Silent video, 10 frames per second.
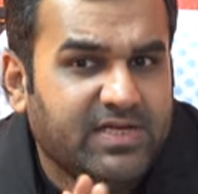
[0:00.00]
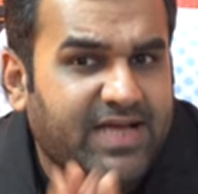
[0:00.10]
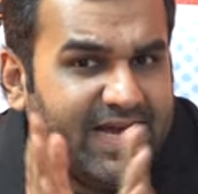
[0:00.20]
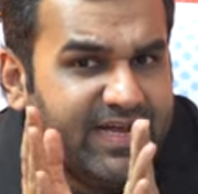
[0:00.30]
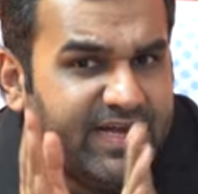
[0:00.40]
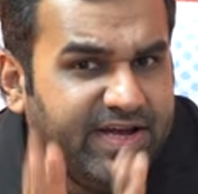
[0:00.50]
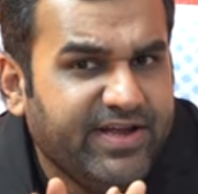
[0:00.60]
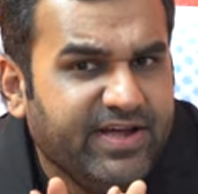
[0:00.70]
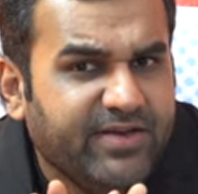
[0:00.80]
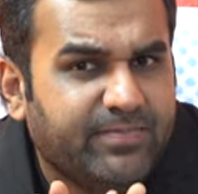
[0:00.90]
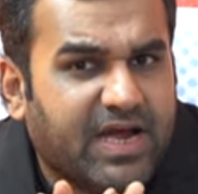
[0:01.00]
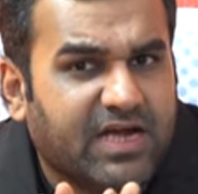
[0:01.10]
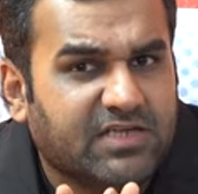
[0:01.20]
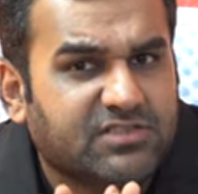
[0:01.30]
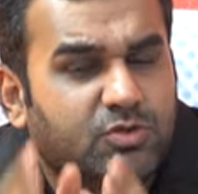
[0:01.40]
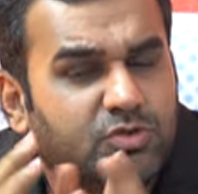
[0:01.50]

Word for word: And Indian banks, those